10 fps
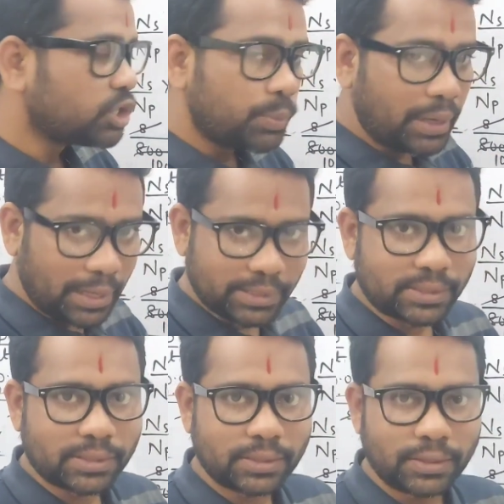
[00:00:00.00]
coil should be
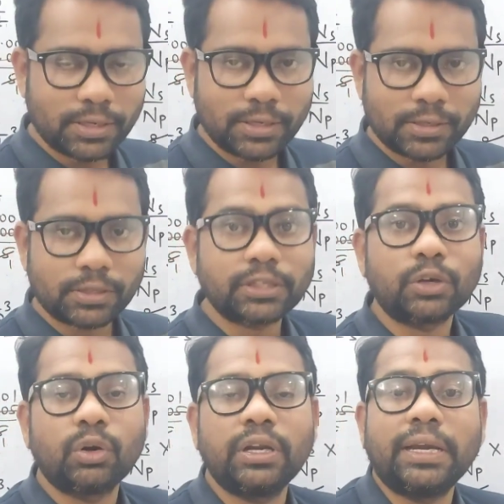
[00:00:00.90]
less. So
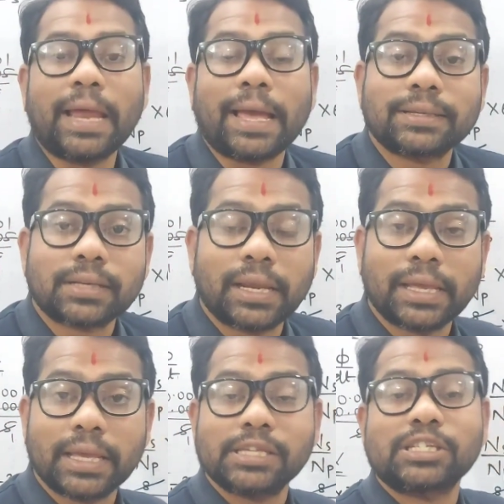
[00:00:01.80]
then only it acts
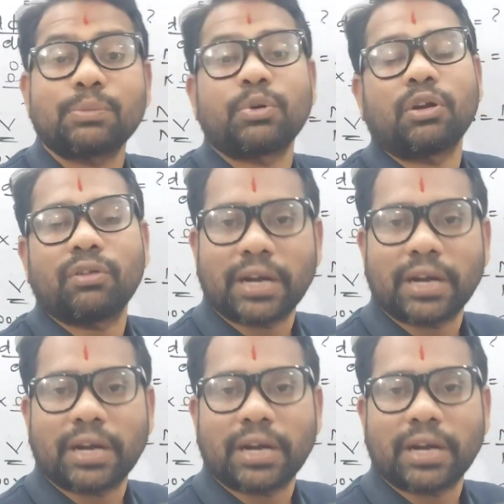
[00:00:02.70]
like a step down